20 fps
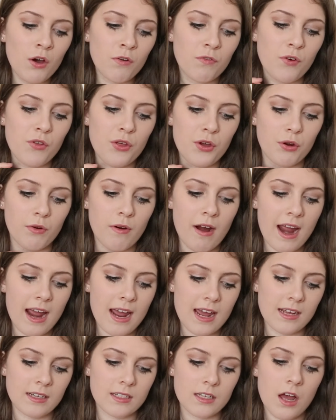for the
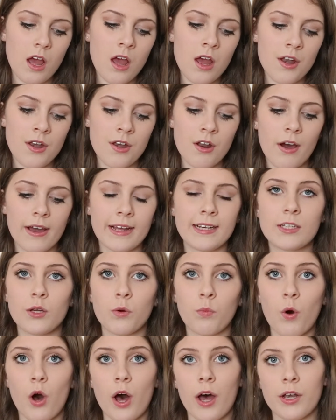grade 9 to
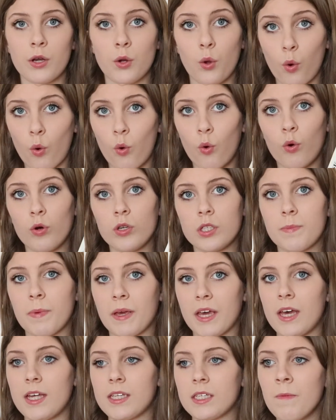1 course,
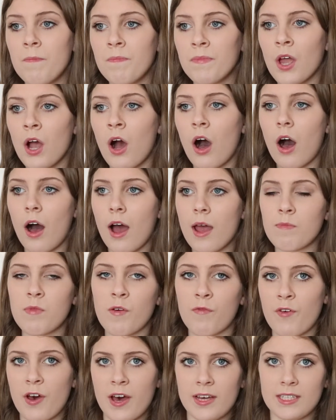because I'm
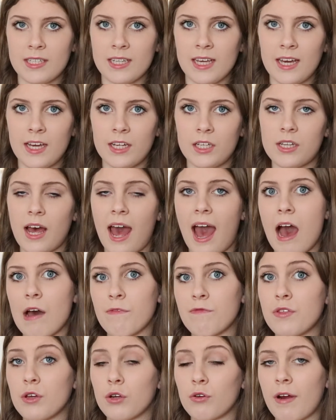the first year to
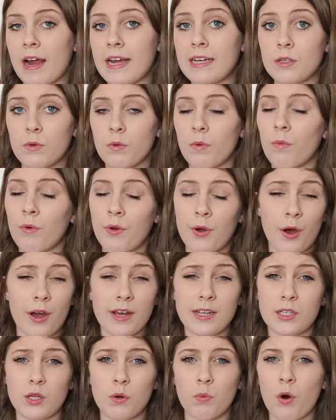have the grade
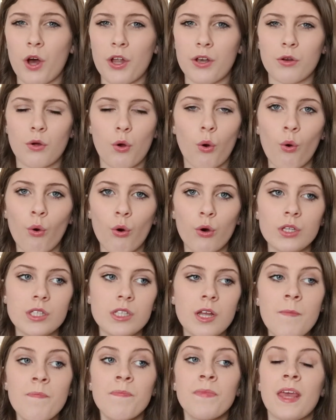9 to 1
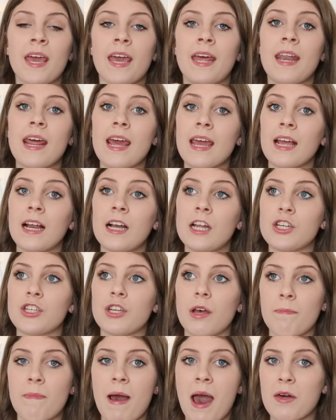course in English
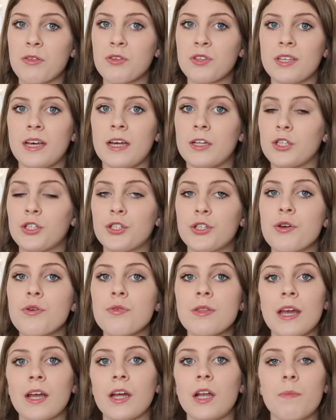and maths, and soon
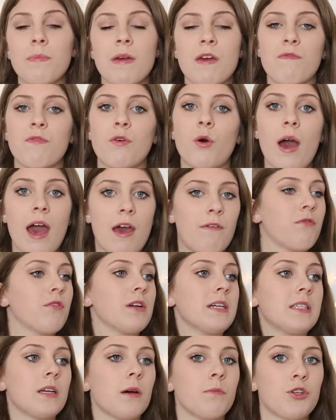they're going to be for
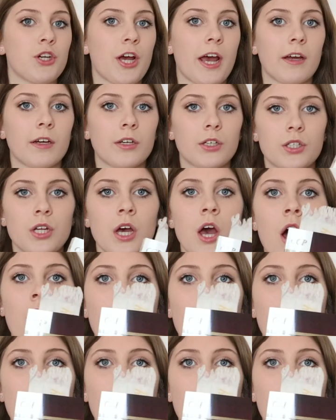every subject.